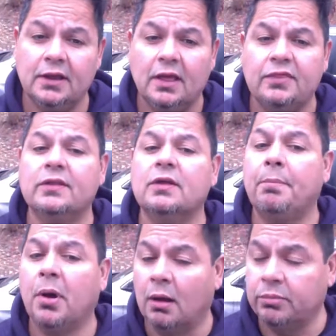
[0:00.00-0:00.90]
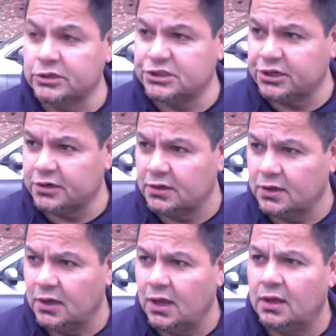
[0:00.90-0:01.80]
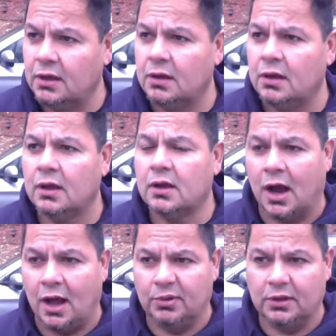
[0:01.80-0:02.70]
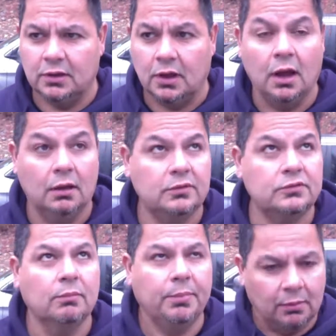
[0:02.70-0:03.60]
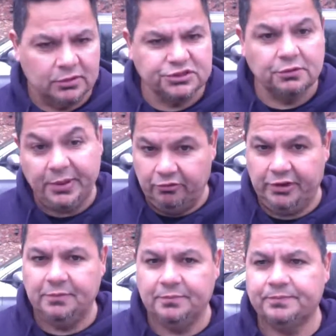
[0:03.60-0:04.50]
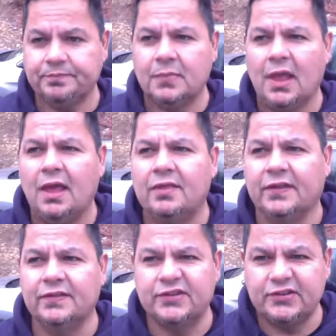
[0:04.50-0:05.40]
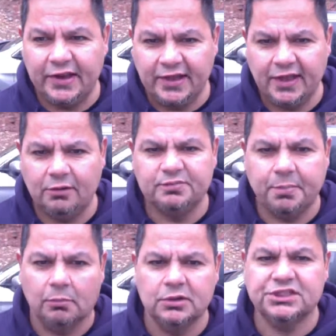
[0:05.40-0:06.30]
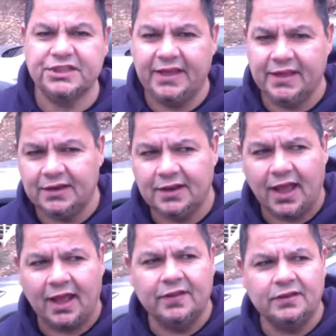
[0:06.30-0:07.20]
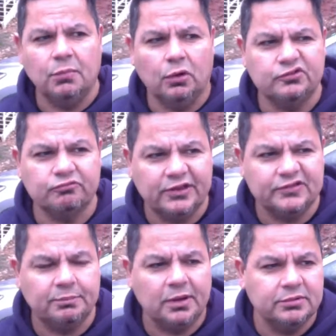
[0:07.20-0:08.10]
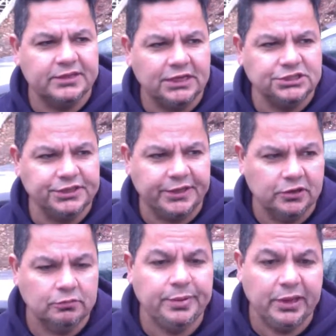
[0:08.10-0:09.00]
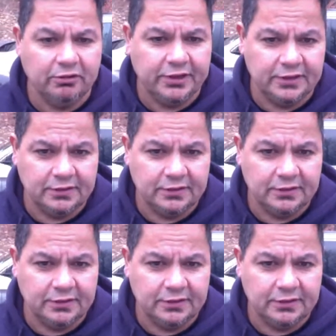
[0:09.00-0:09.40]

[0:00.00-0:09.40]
Then the publisher, comma, publisher, period. Then the city it was published in, and then the most recent publication year, period.